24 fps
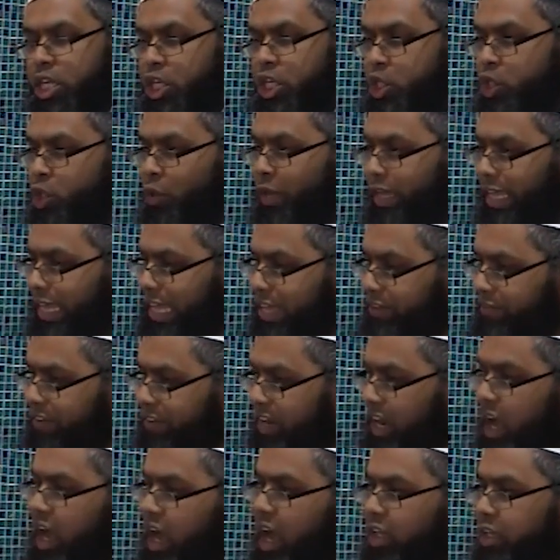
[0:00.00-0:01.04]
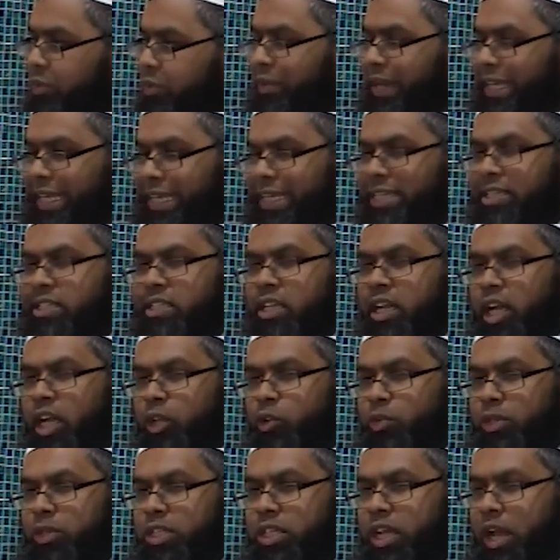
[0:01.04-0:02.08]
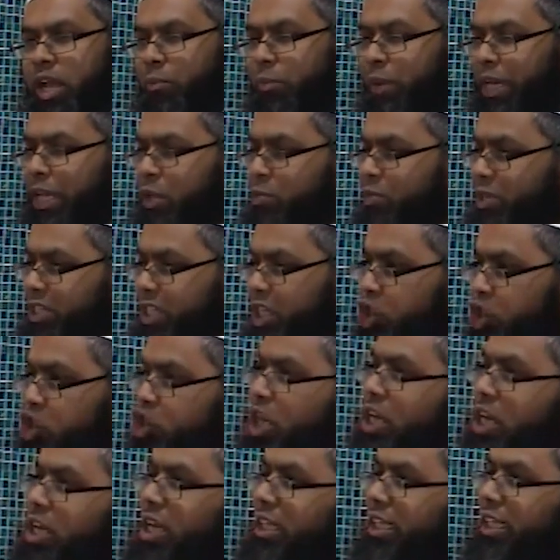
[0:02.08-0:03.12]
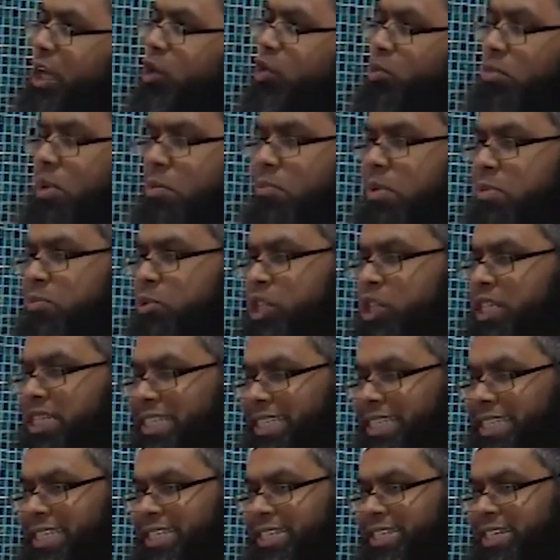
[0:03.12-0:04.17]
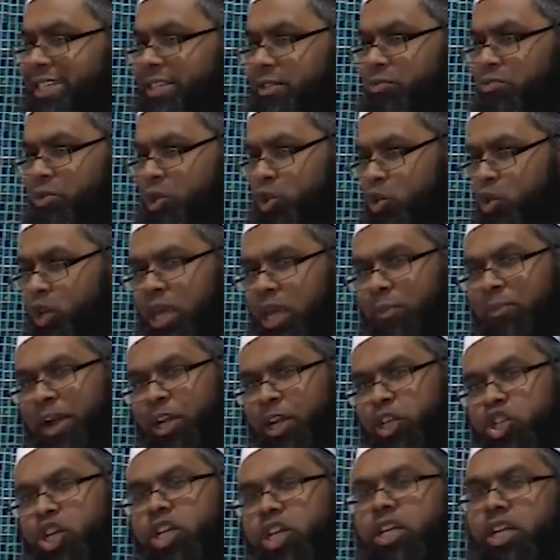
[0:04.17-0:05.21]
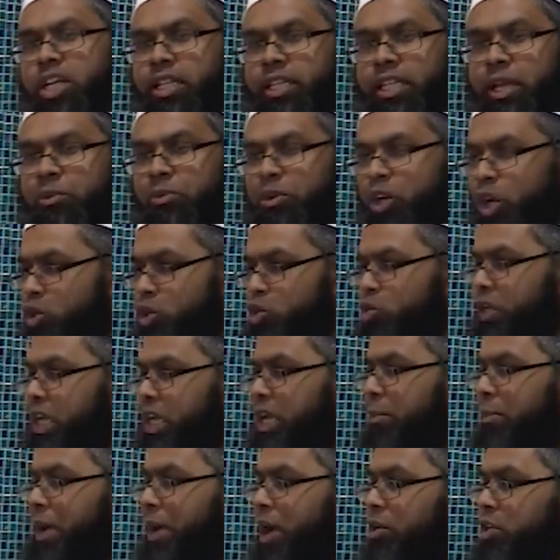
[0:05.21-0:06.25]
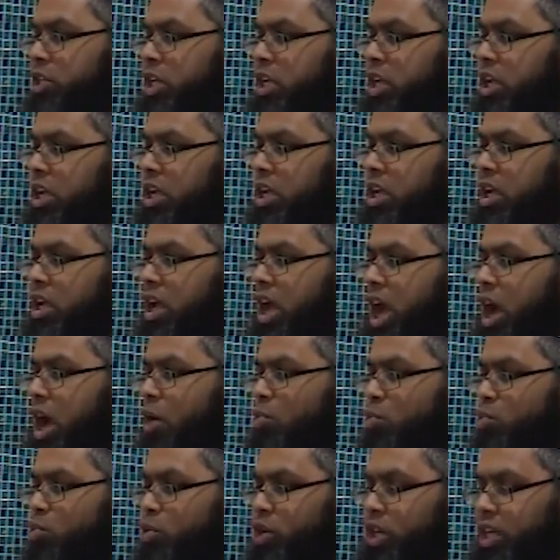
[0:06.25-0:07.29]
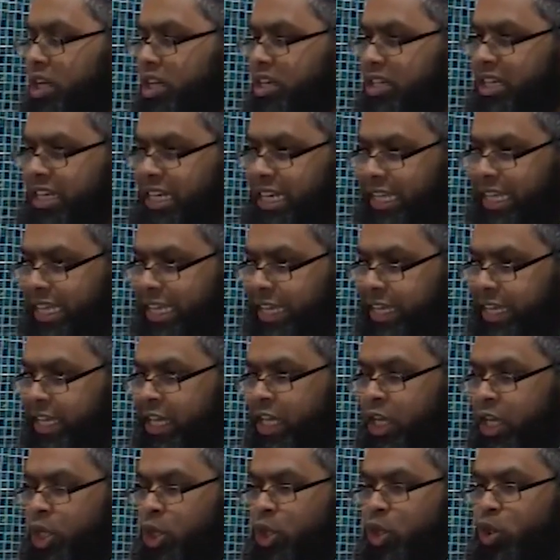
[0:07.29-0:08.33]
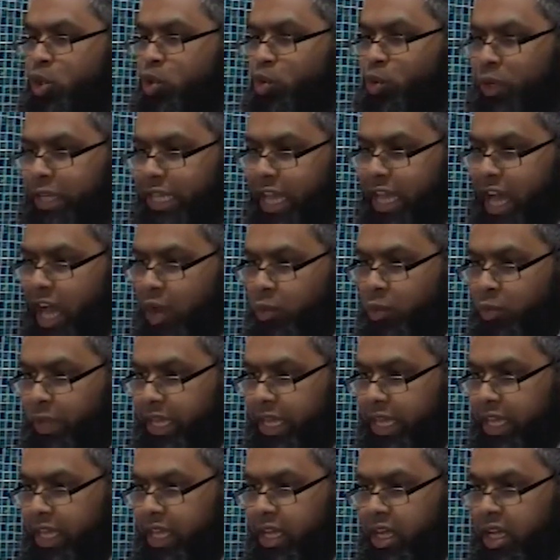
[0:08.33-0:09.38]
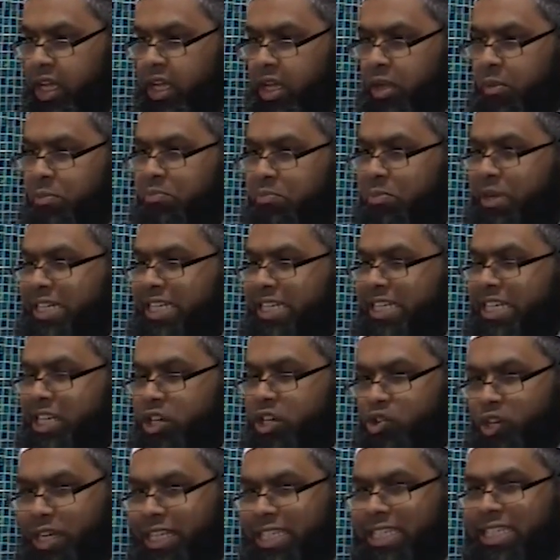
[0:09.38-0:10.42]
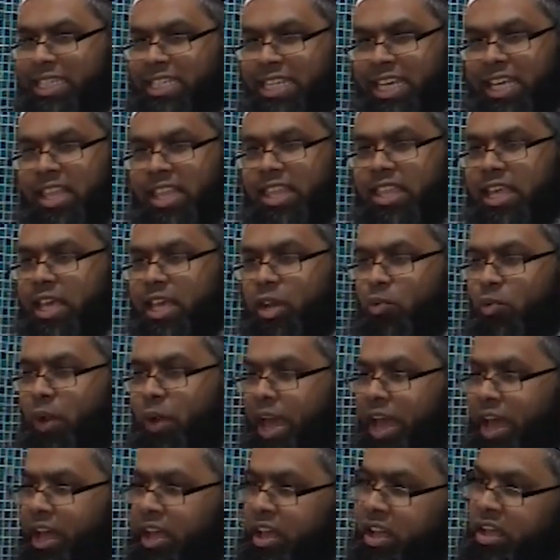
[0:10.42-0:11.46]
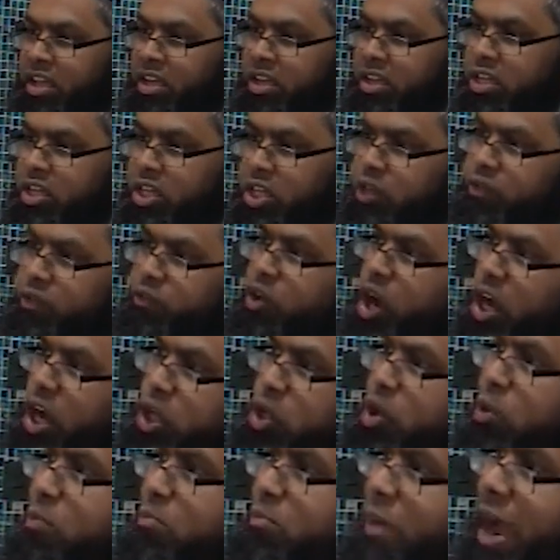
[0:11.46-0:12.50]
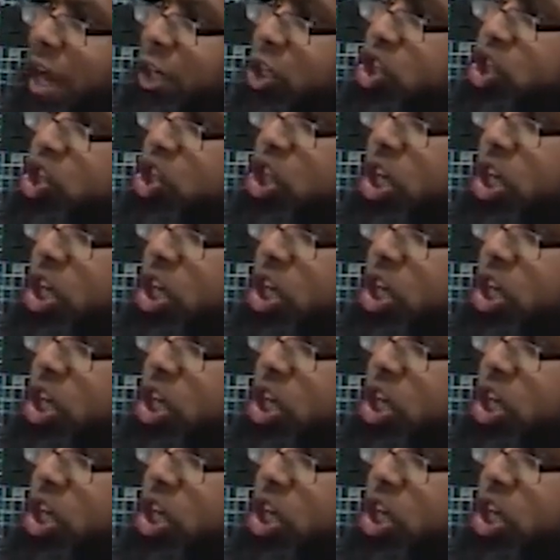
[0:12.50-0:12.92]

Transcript: So even Adam alayhi salatu wasalam, when he was in Jannah, and remember brothers and sisters, we're talking about Jannah here, we're not talking about a worldly, dunyawi, materialistic thing where you've got your mansion